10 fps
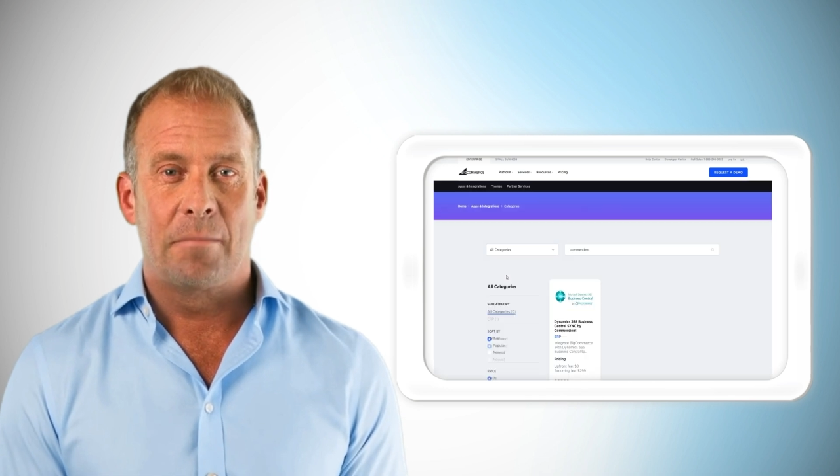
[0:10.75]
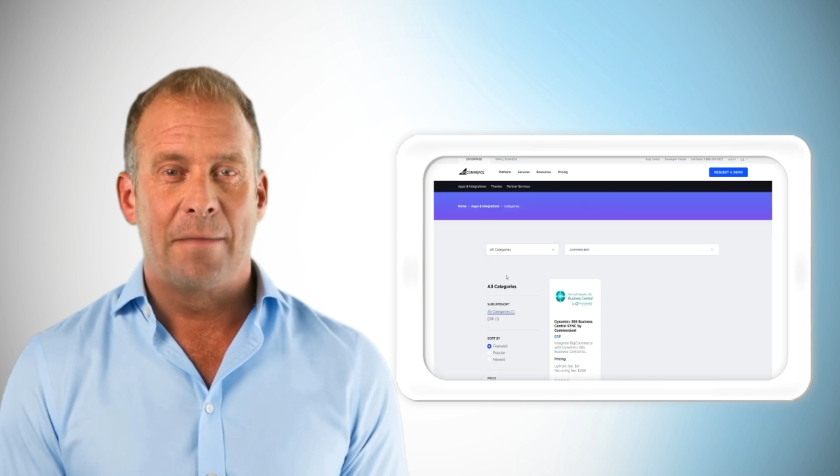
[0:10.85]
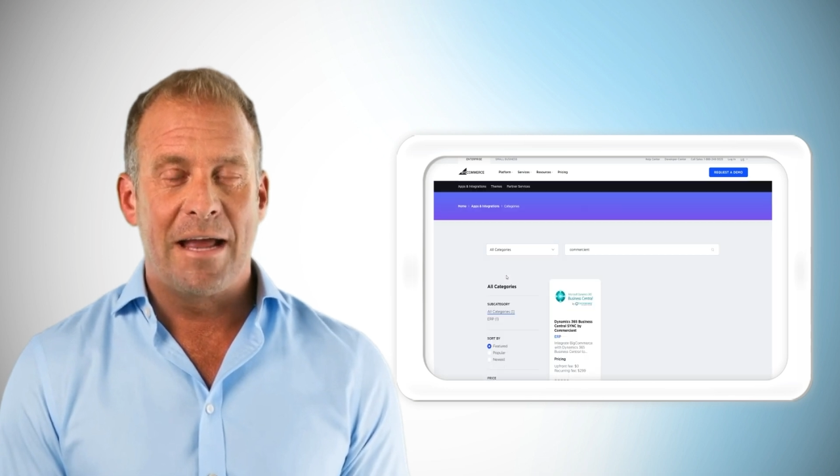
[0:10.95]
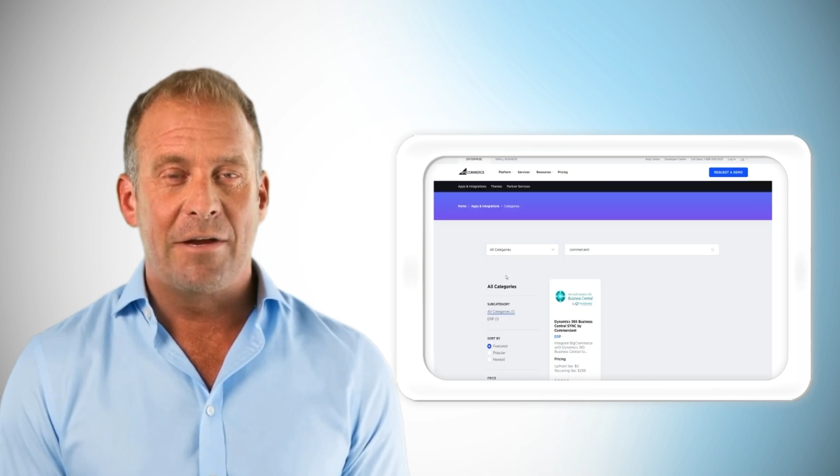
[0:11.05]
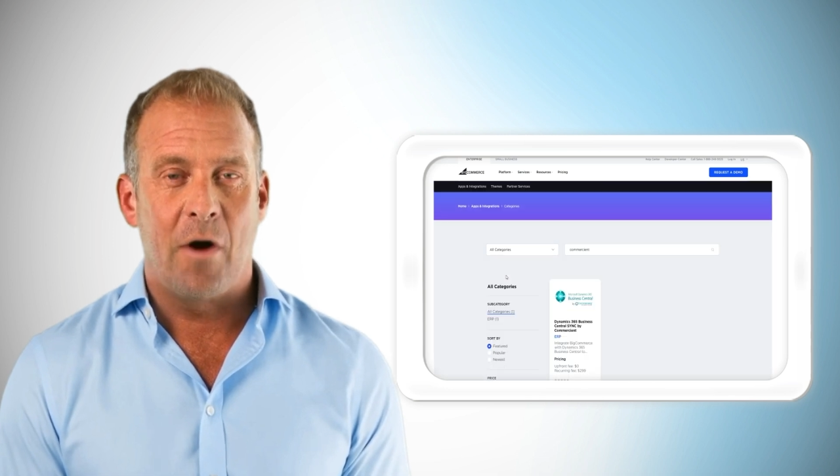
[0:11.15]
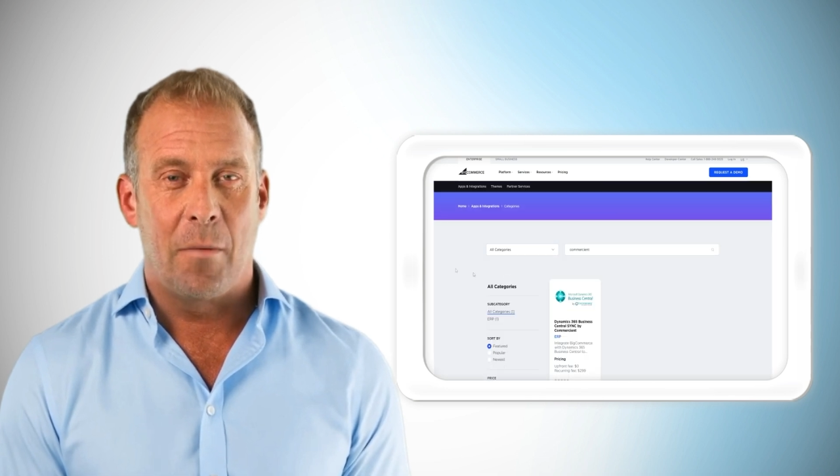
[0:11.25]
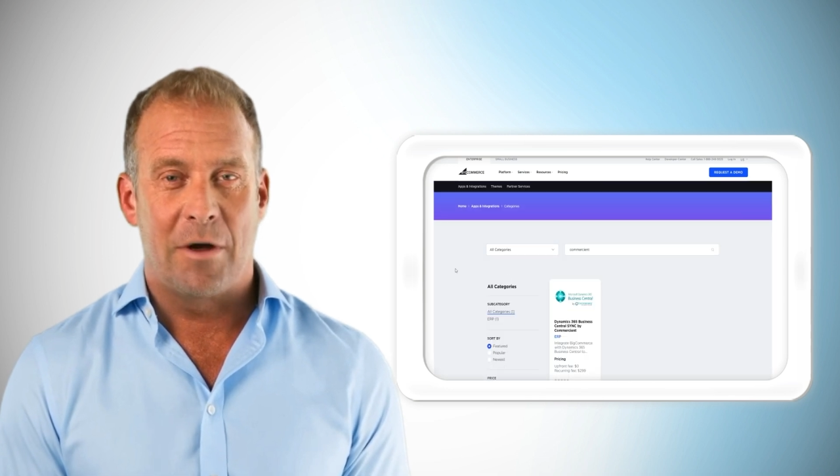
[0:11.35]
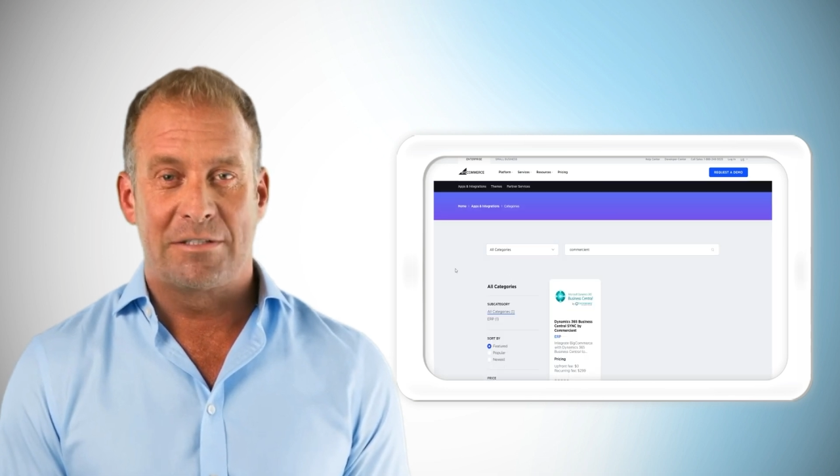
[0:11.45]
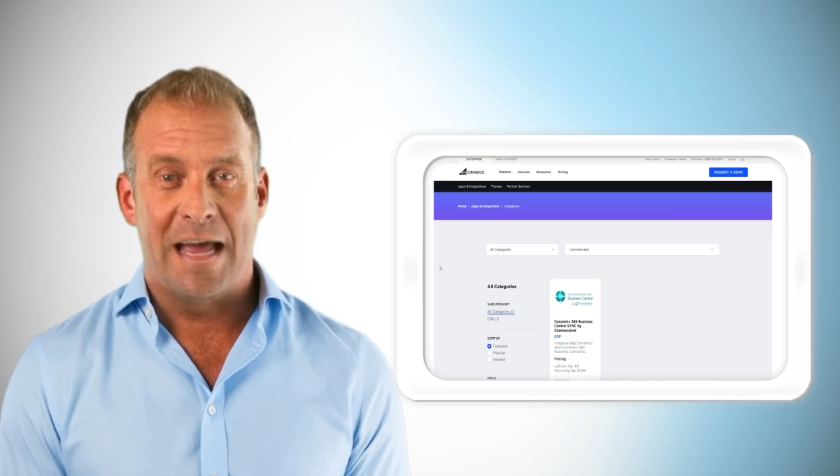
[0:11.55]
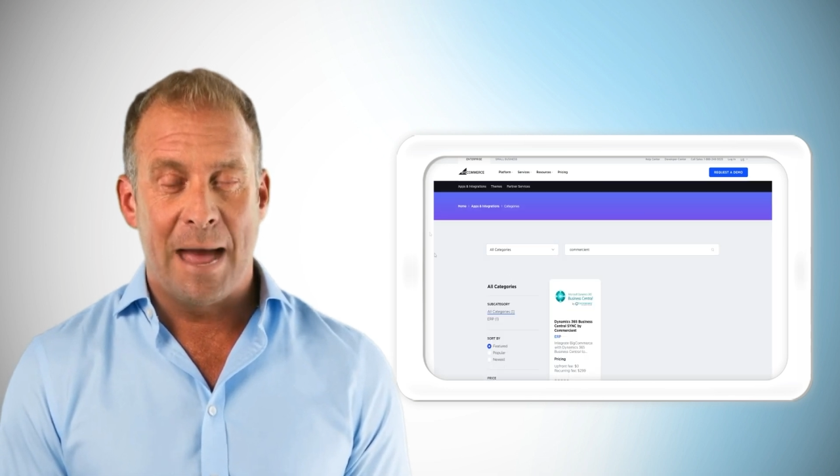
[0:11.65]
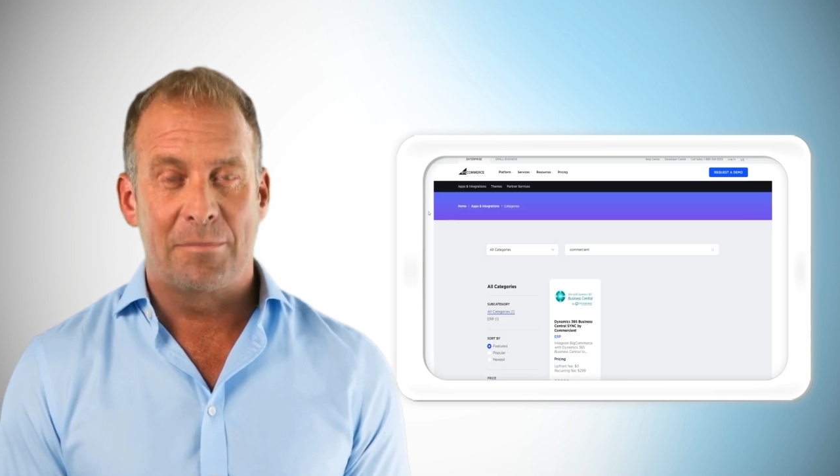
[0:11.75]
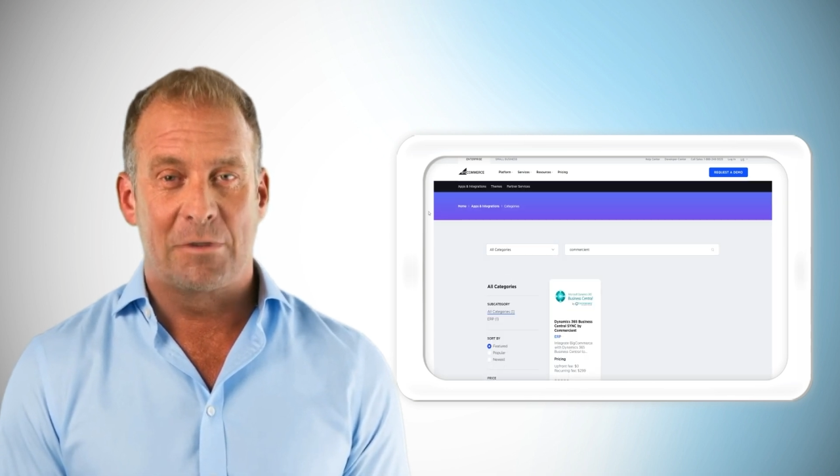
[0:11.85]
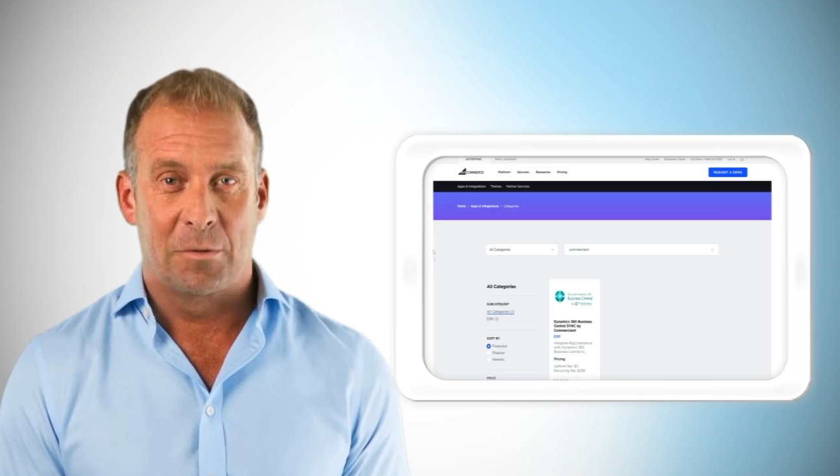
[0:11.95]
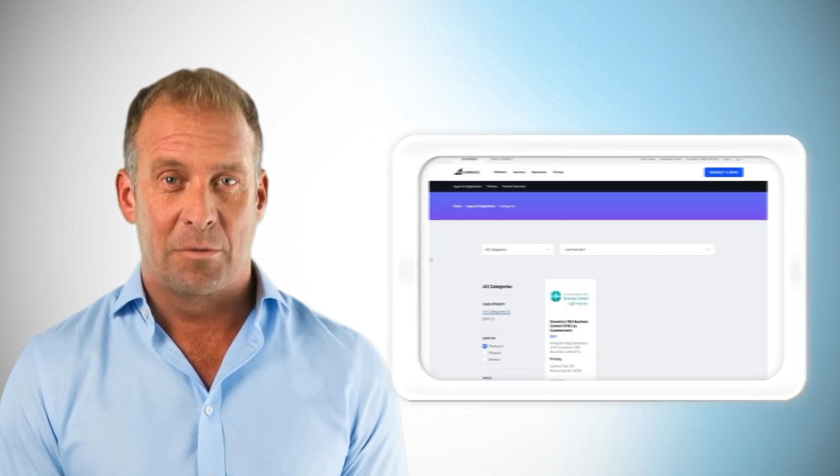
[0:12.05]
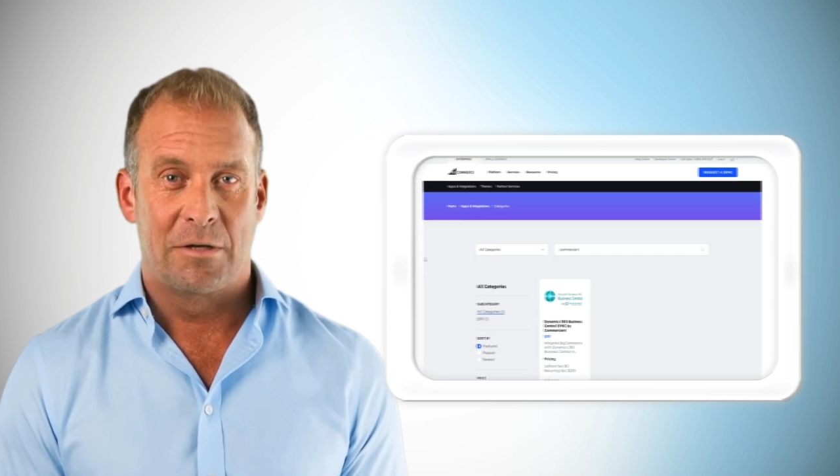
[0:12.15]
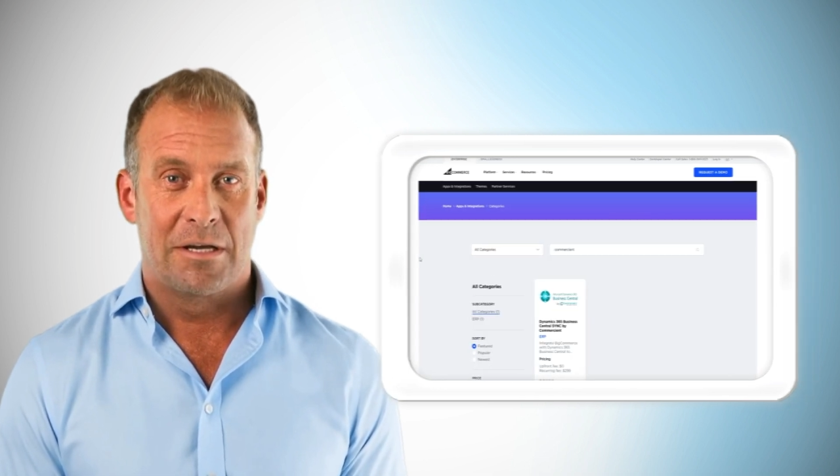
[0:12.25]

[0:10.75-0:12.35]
BigCommerce App Store.